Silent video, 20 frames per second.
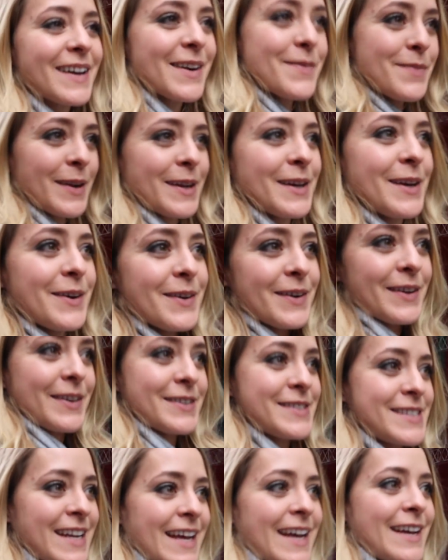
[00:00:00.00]
like I've been a
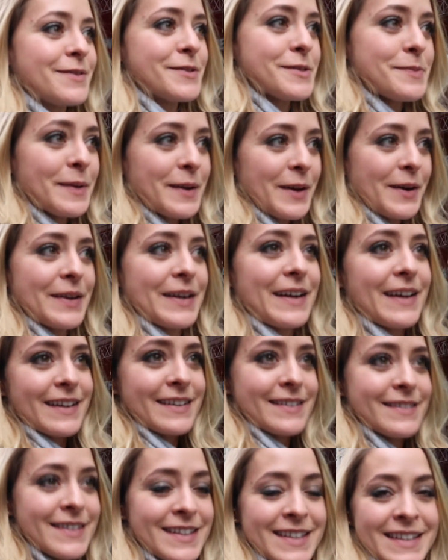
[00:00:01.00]
yo-yo today. I've just been going like
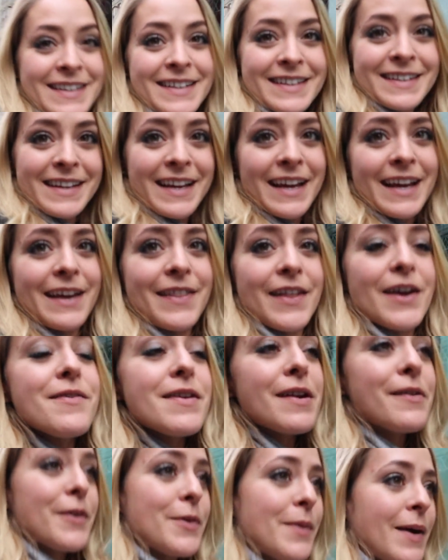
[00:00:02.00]
here, there,
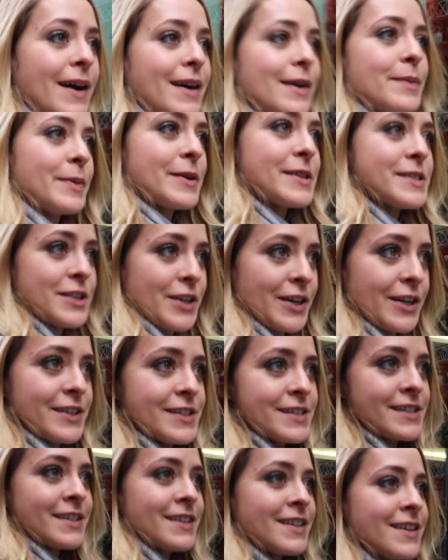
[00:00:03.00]
and everywhere, but it's good.
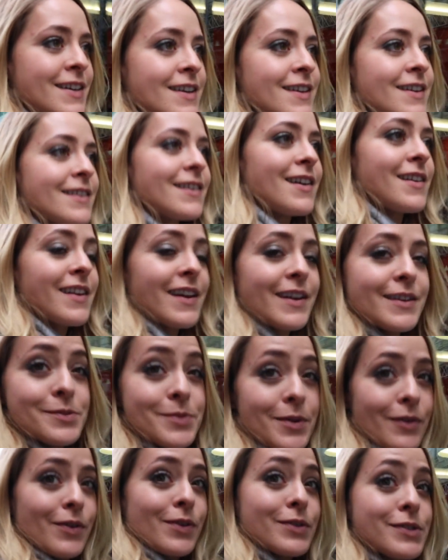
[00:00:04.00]
Nothing else
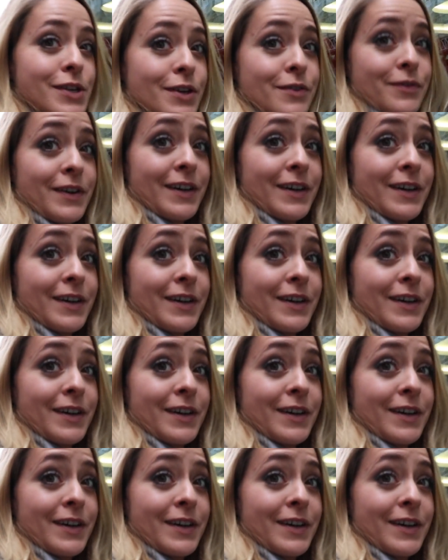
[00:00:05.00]
went wrong so